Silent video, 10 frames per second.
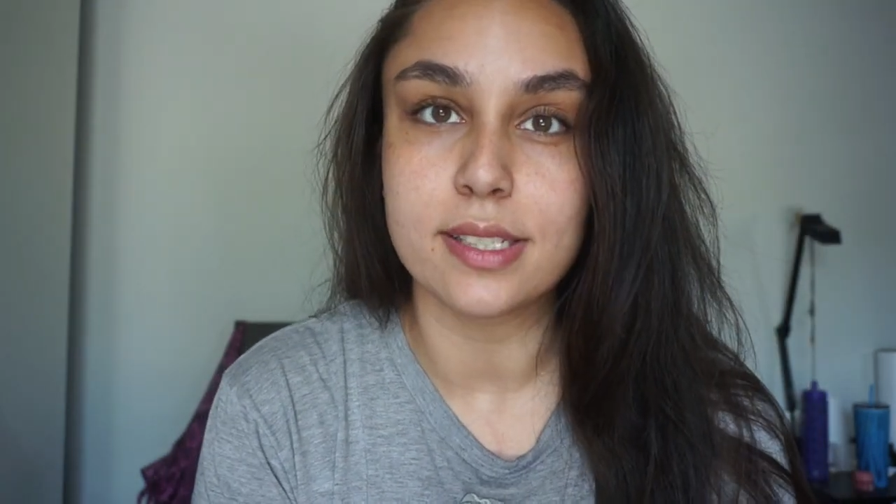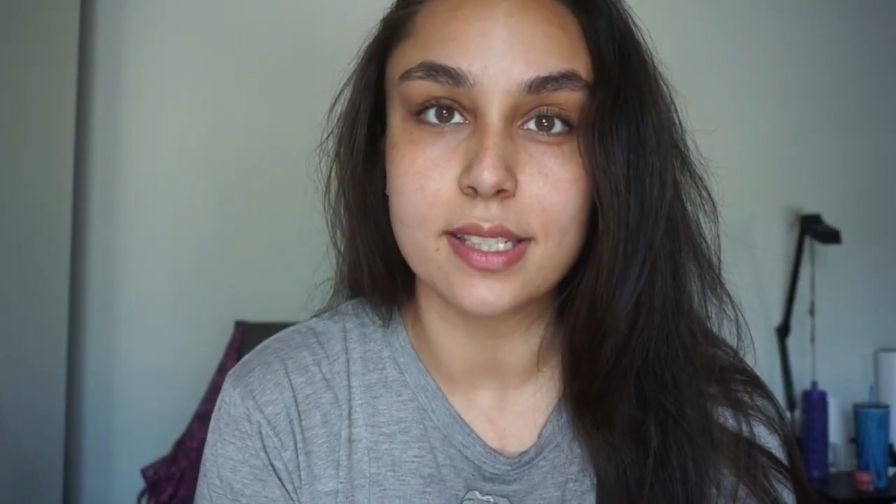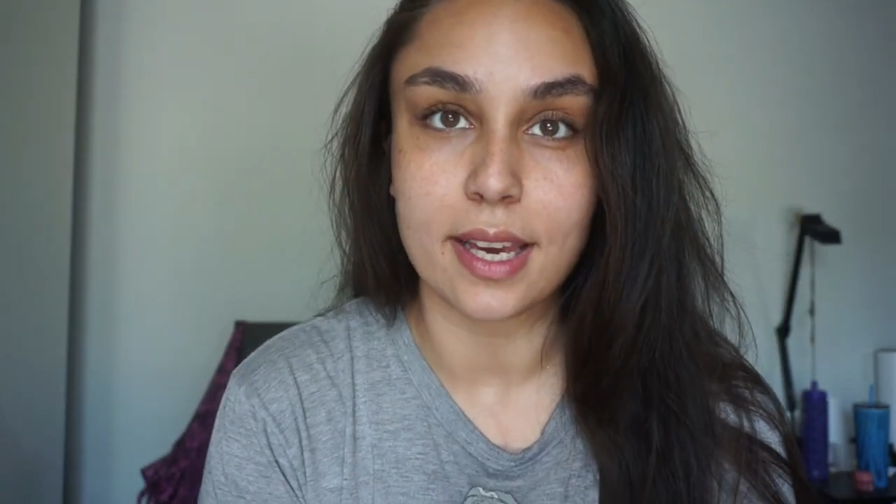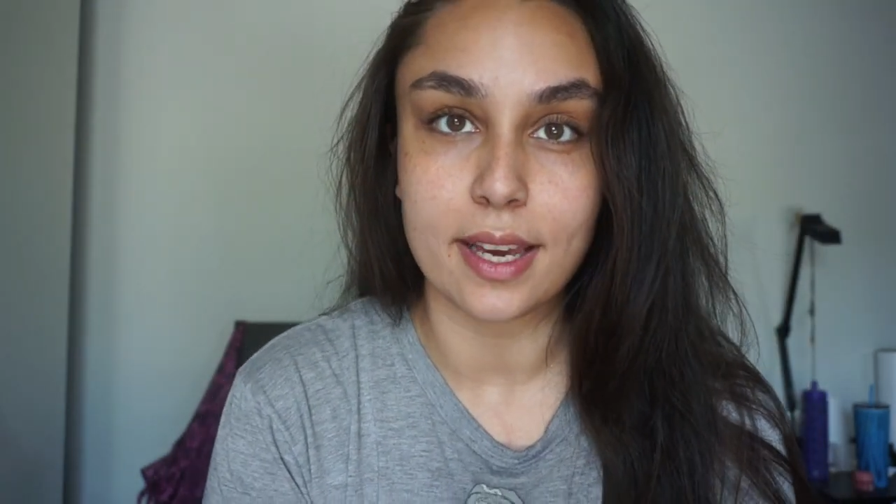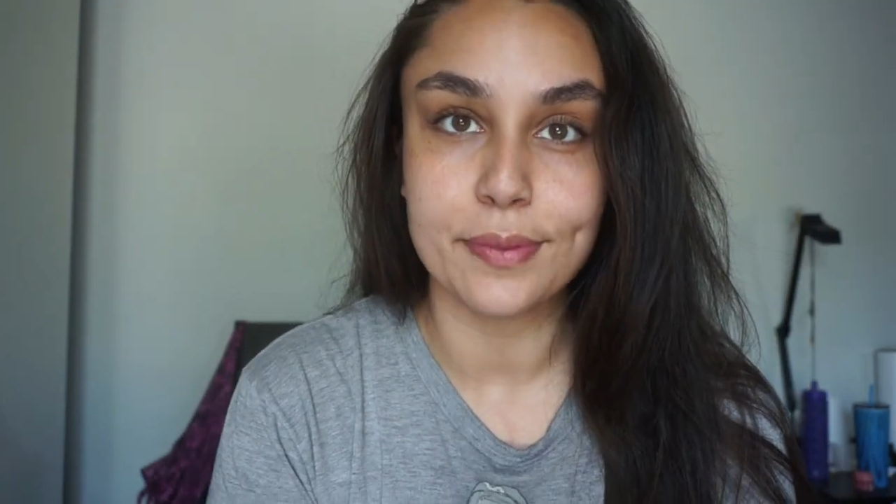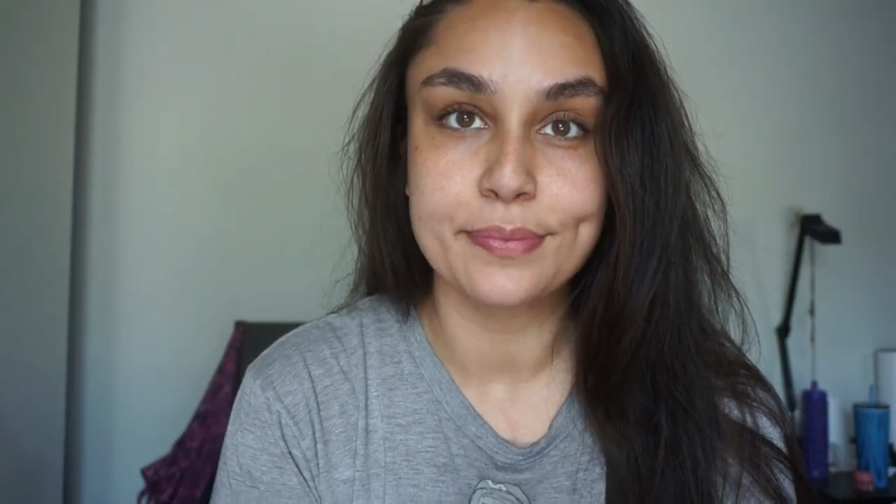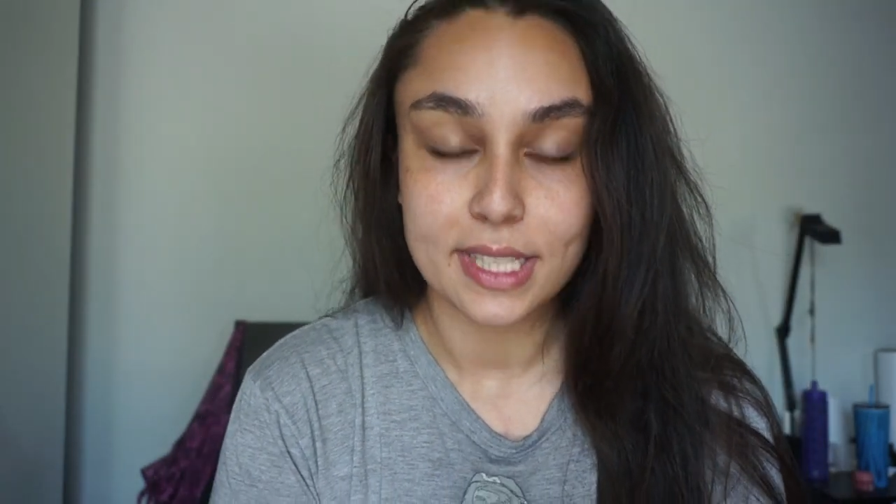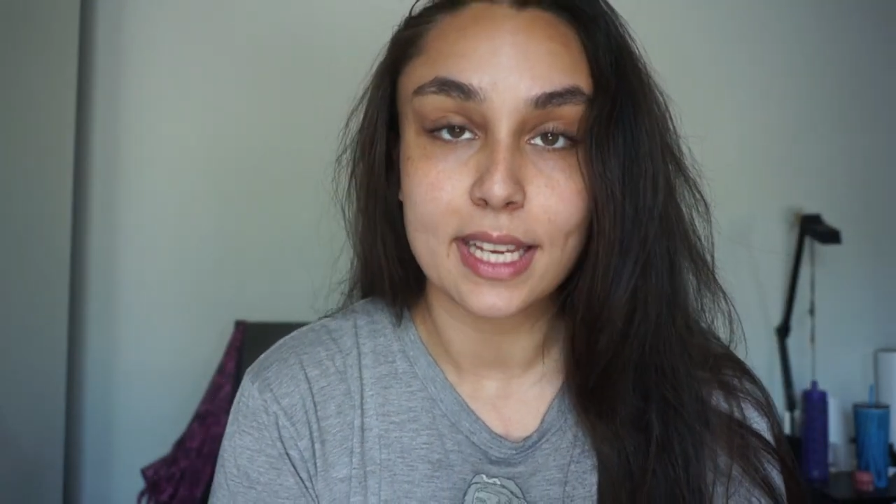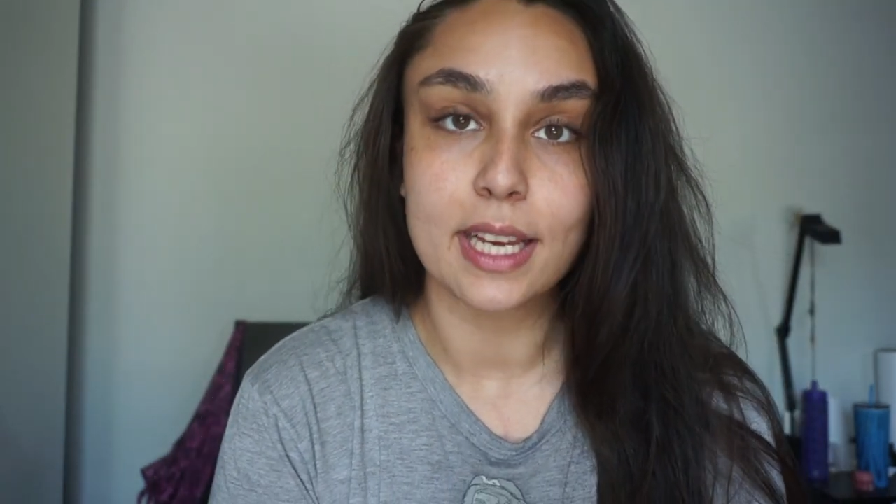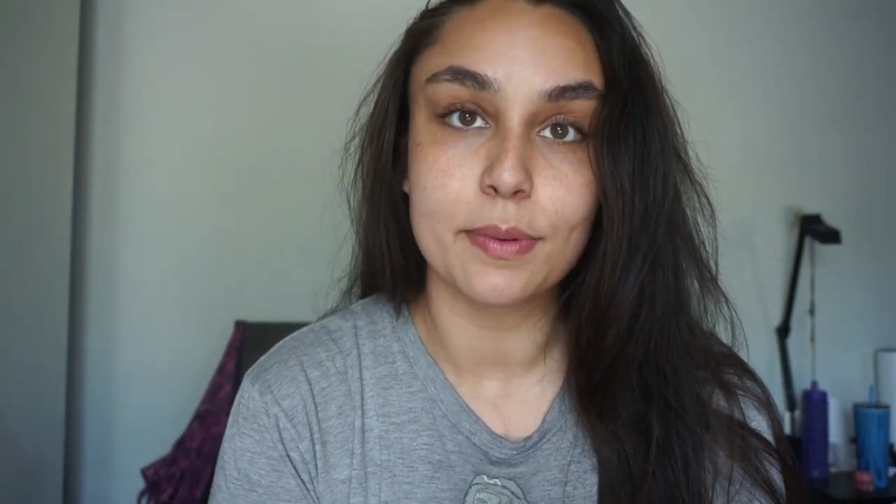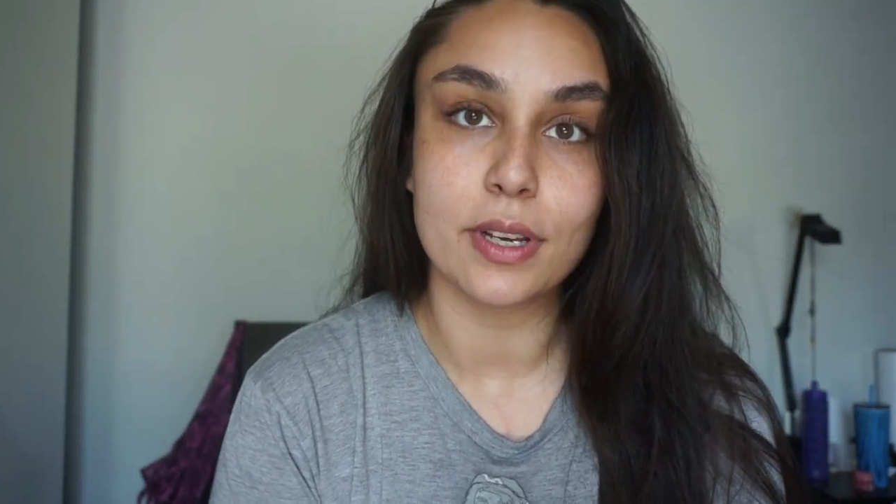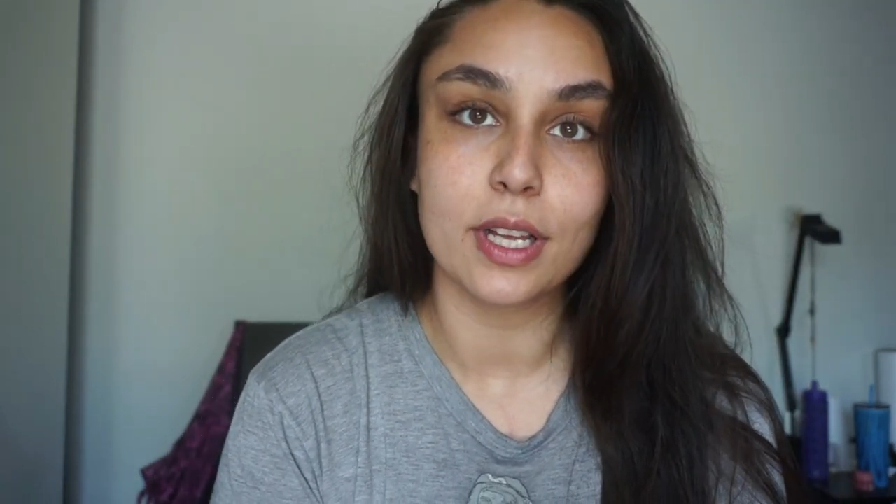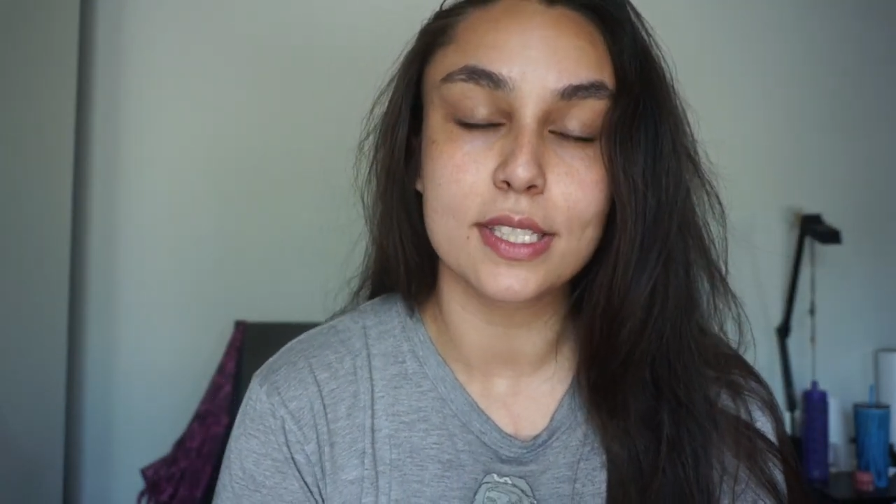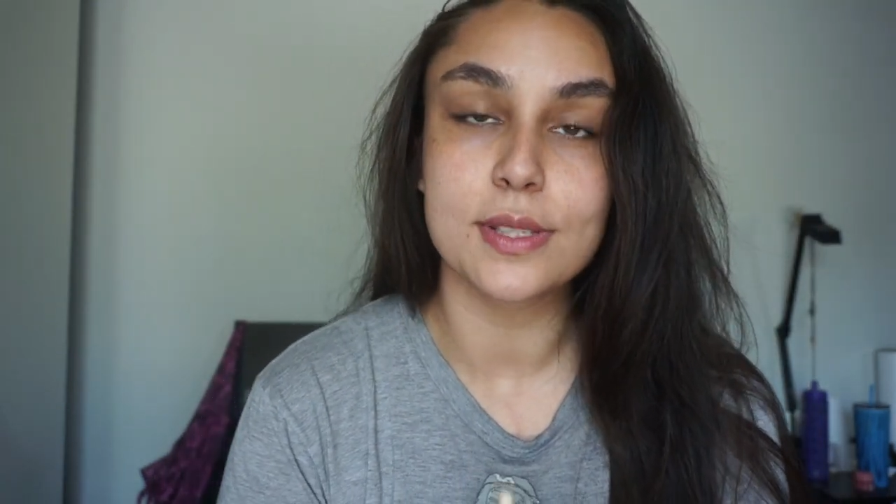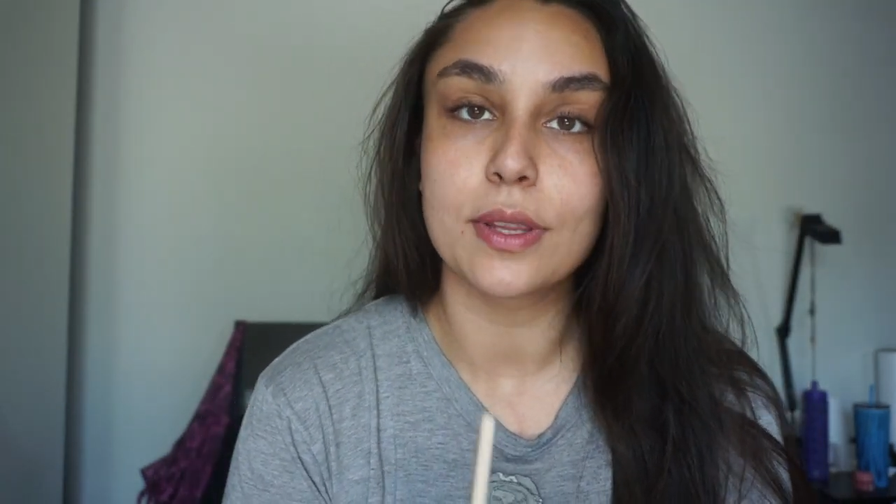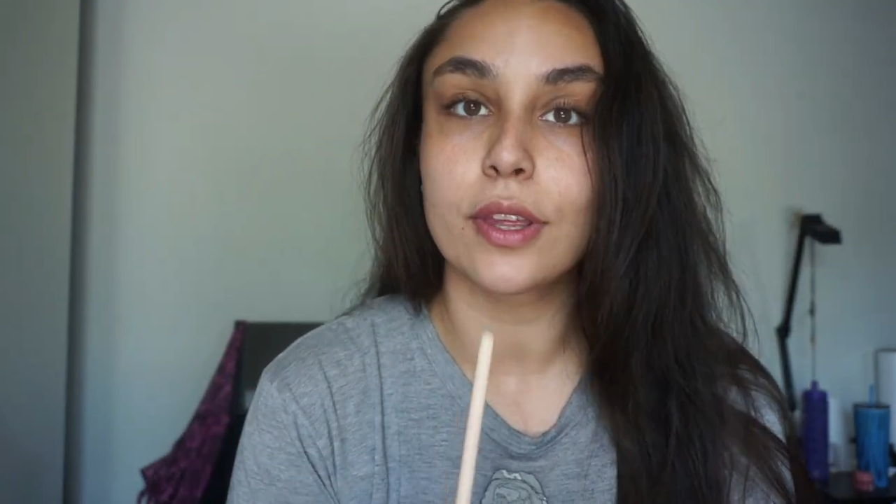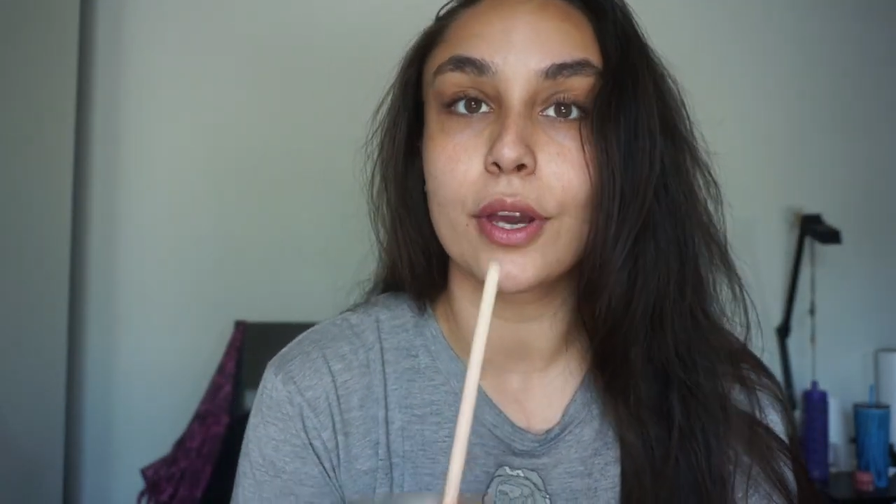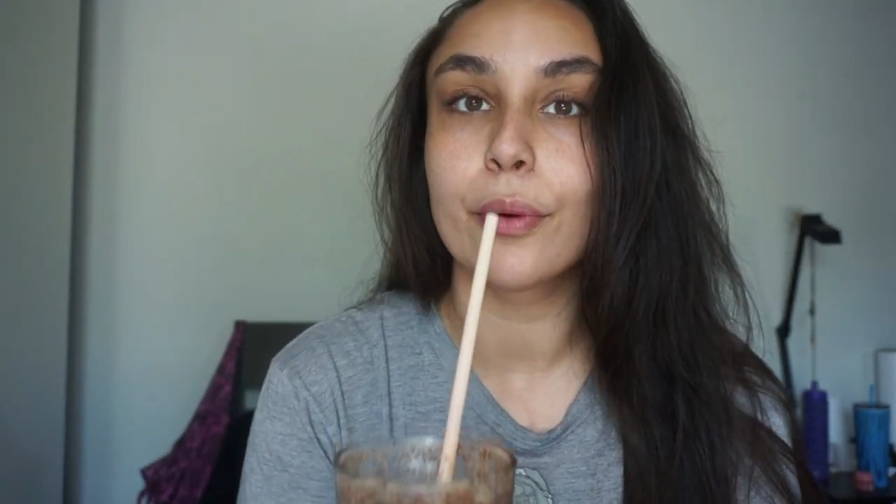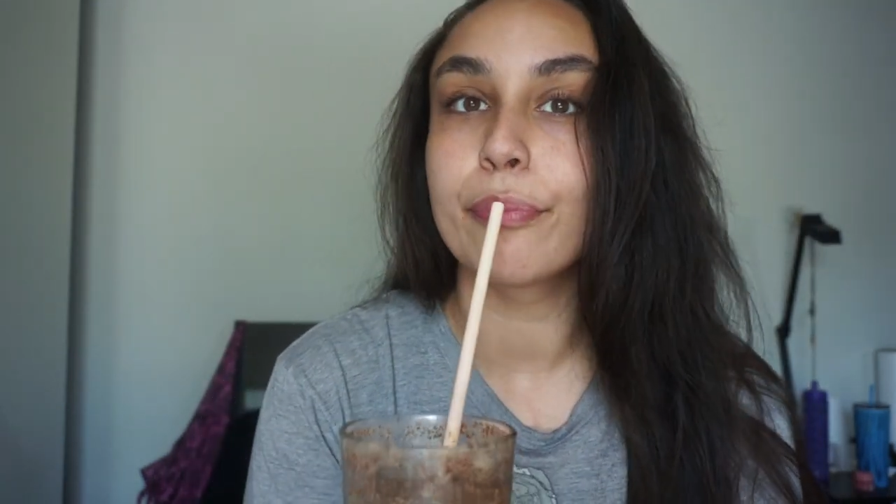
today. I'll be honest with you.